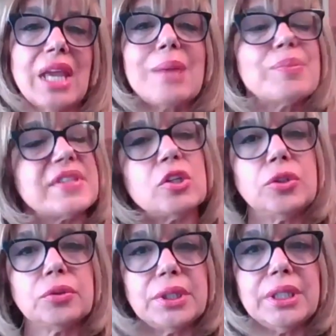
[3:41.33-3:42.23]

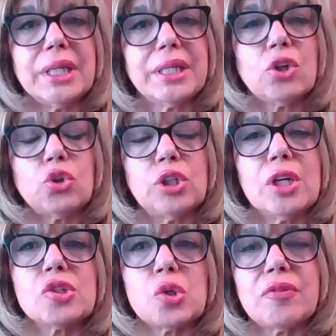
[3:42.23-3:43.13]
Absolutely, and it,
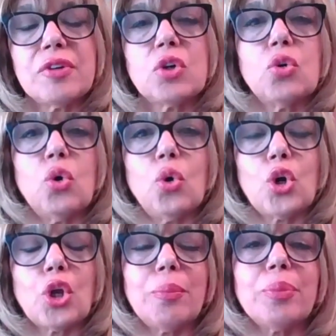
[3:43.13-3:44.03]
uh, sort of a
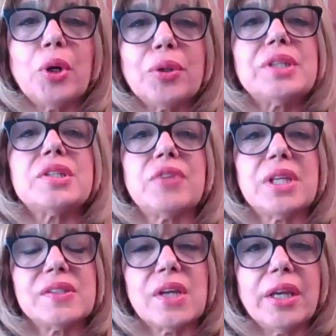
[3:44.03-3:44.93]
core component of
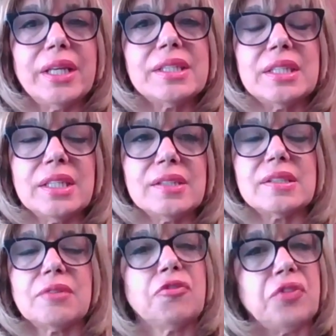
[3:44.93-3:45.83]
anxiety is
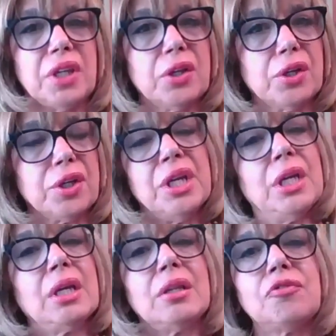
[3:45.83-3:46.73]
the fear,
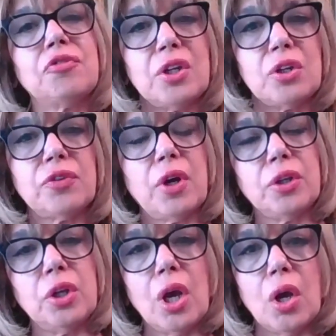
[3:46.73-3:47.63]
the fear of
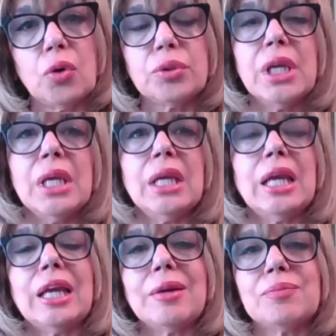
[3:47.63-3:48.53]
unknown.
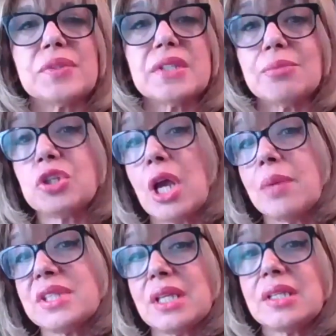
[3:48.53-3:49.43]
Um,
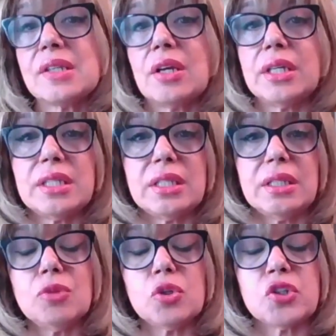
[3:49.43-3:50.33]
sometimes
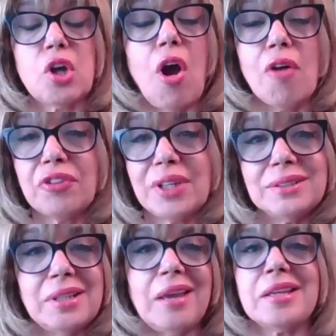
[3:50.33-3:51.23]
anxiety, most
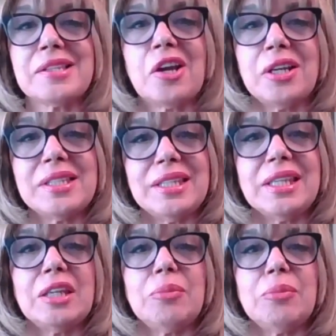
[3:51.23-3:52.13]
often,
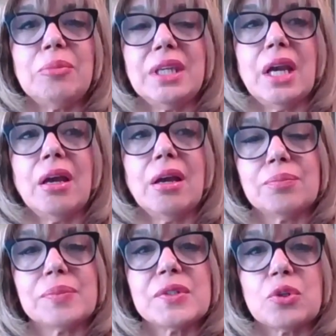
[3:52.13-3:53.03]
anxiety can be
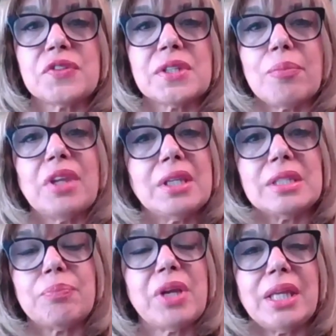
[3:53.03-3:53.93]
um, sort of
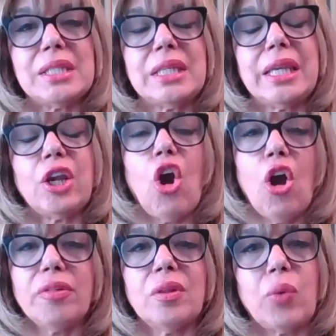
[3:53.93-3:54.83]
something depending
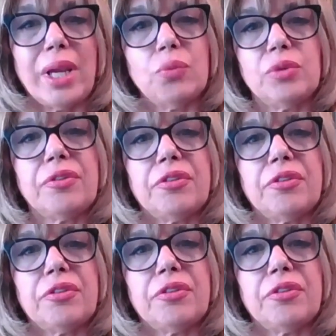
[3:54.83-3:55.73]
on the way we
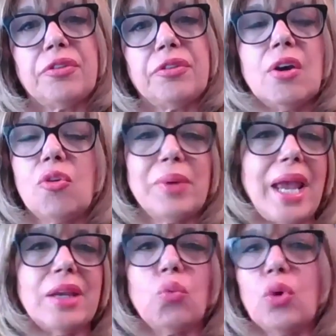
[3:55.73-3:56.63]
think or
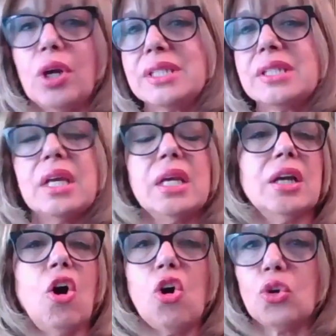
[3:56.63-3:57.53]
black and white
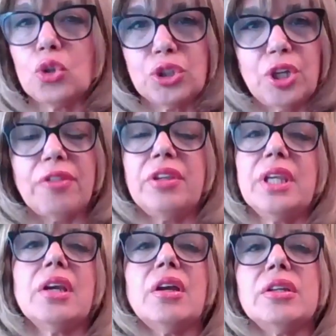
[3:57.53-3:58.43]
all or
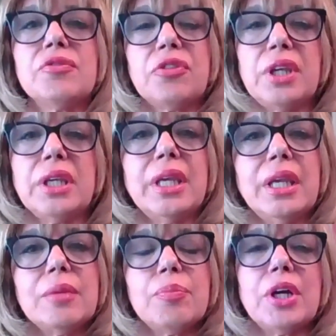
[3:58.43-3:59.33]
nothing kind of
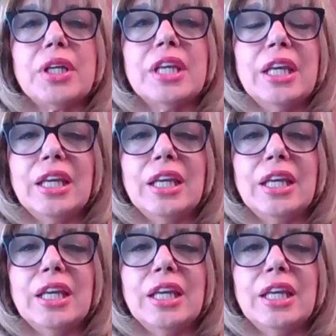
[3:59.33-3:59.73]
thinking. But